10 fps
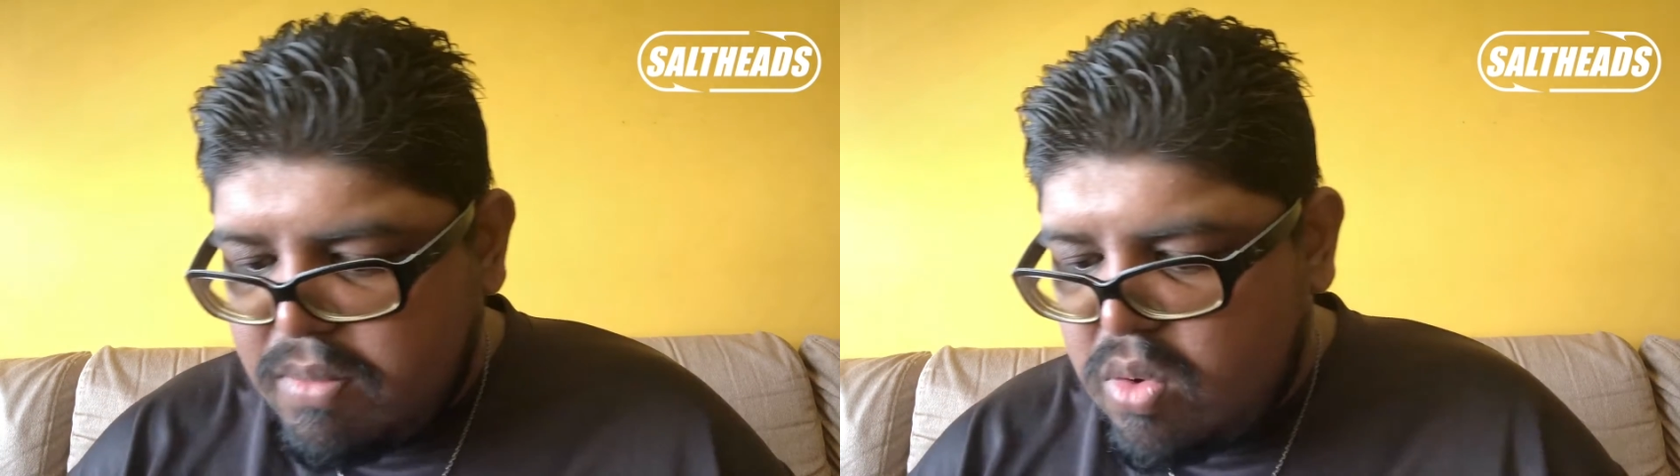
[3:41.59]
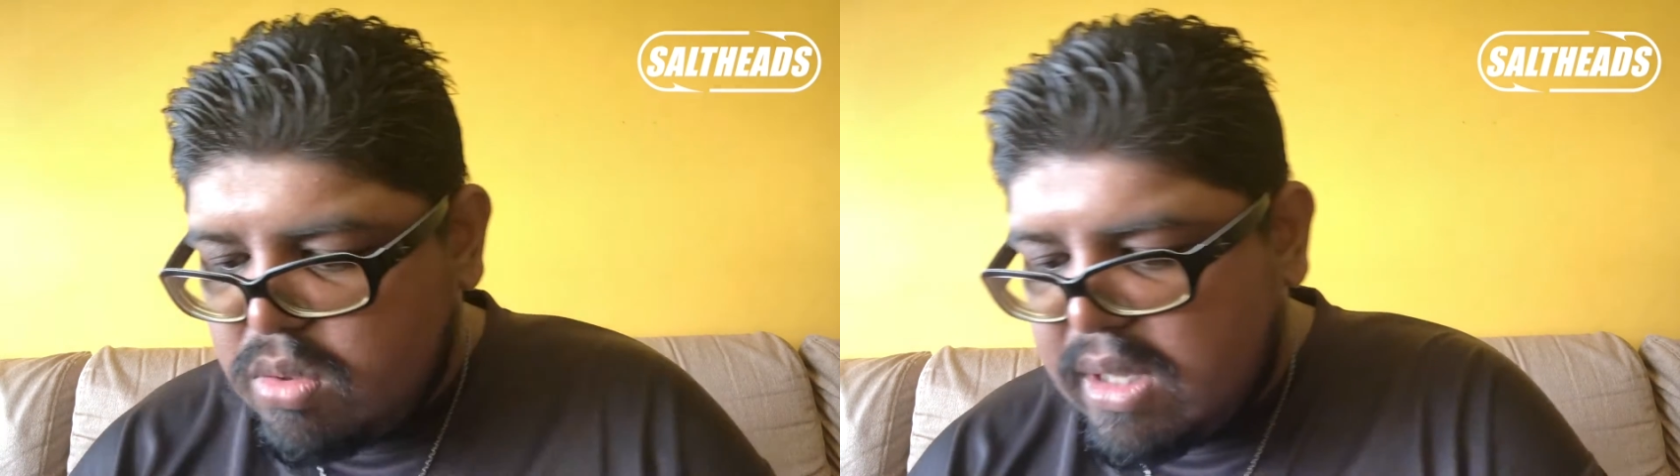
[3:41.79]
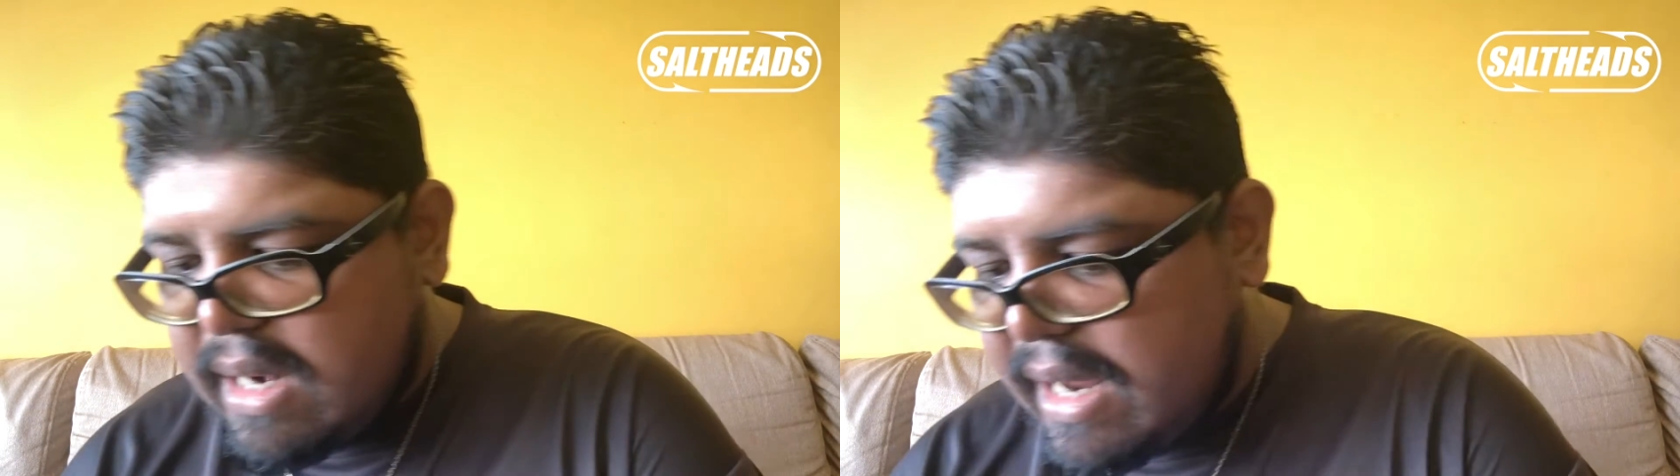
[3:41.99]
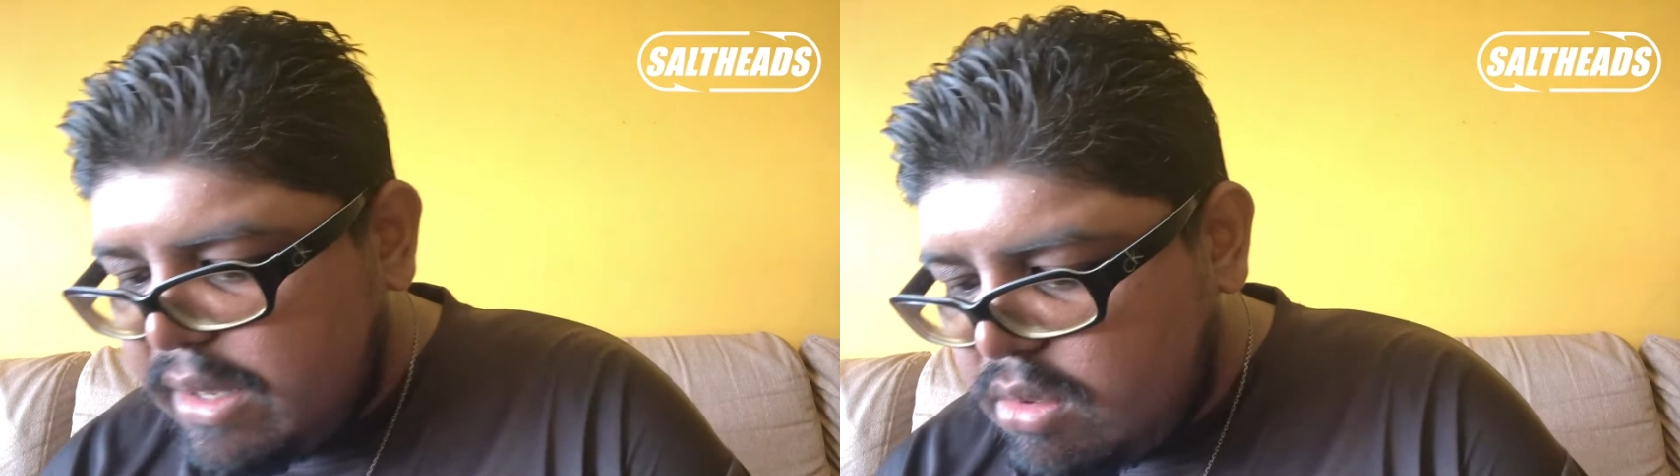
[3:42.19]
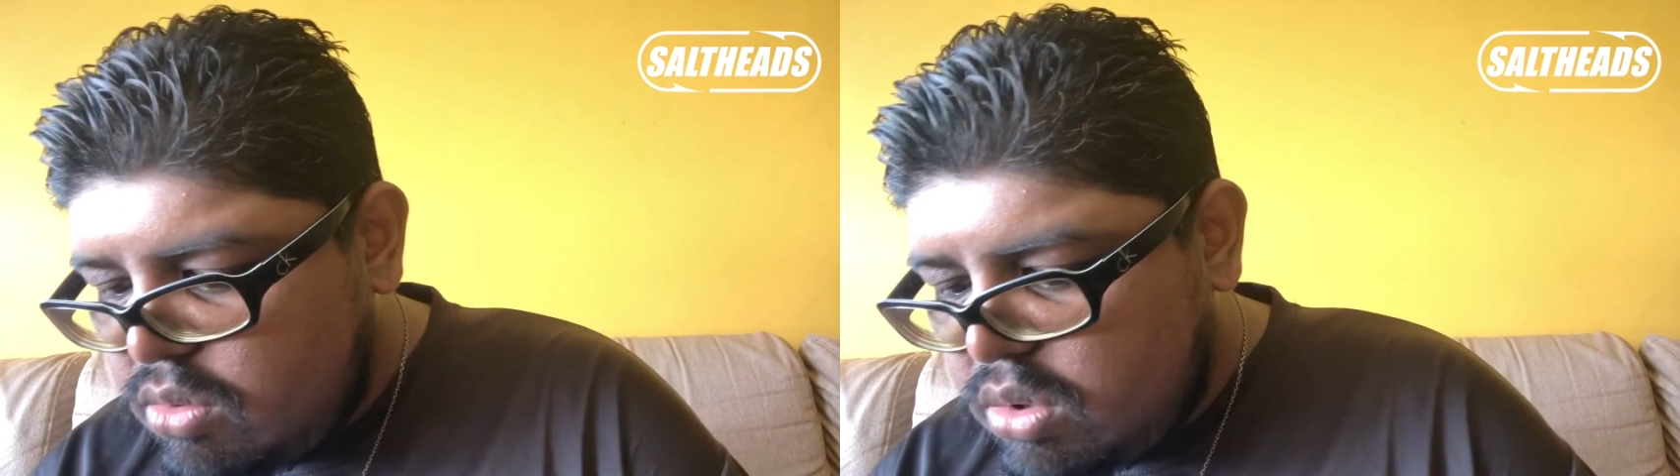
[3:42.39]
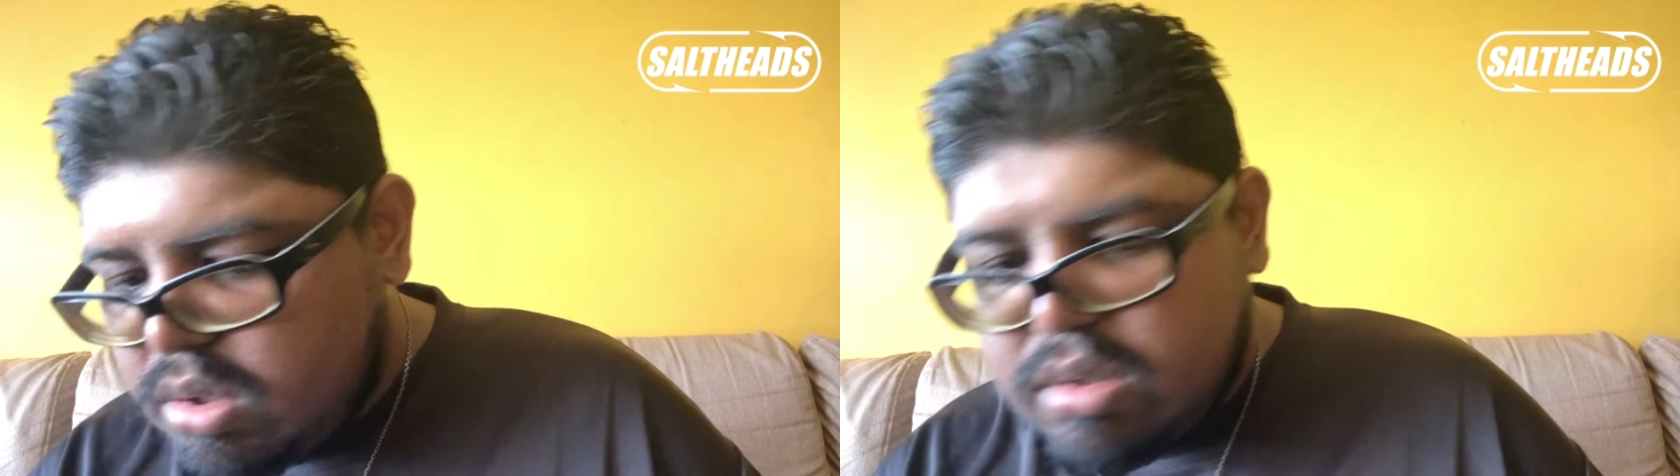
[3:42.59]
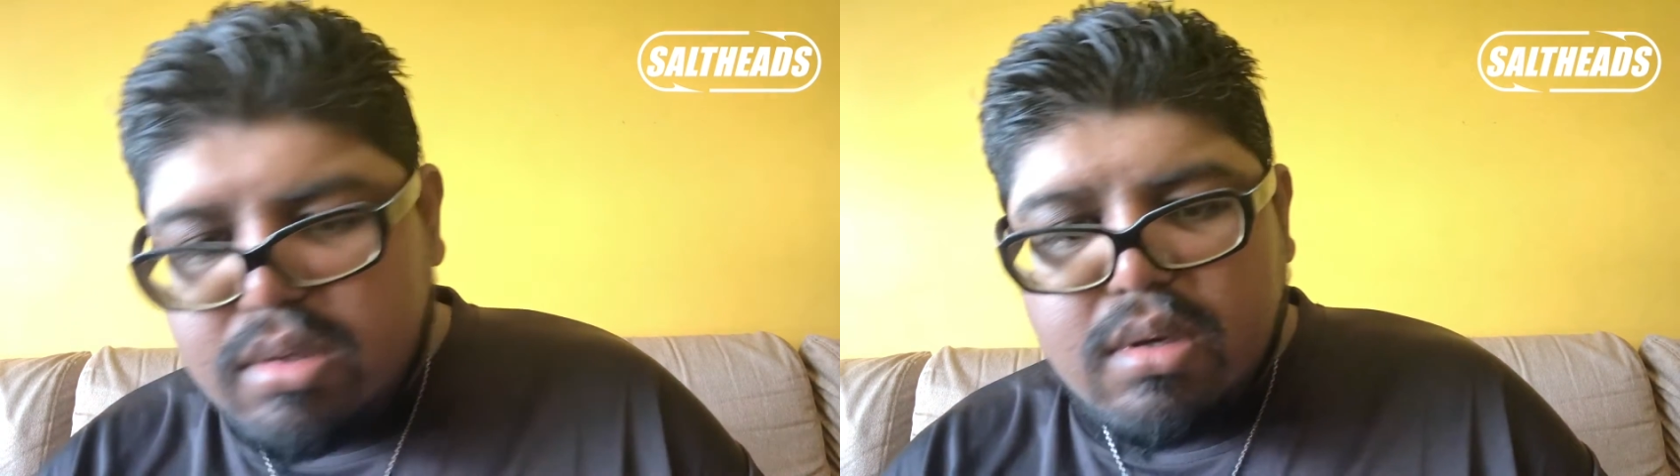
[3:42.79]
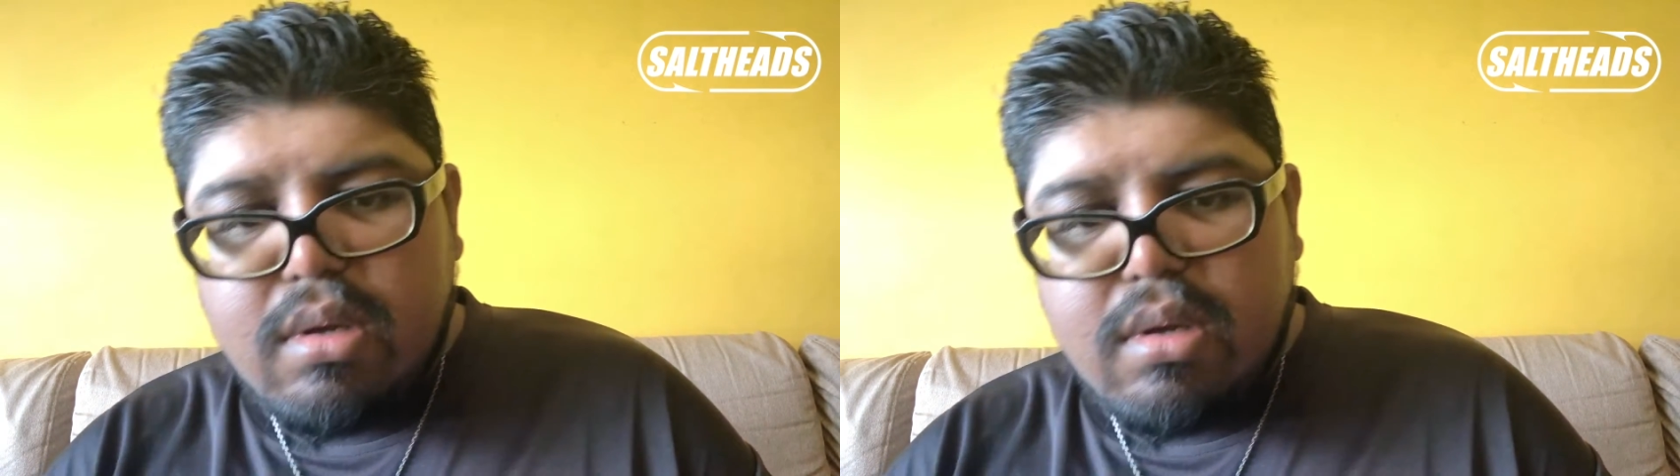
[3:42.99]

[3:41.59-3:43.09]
hook that I use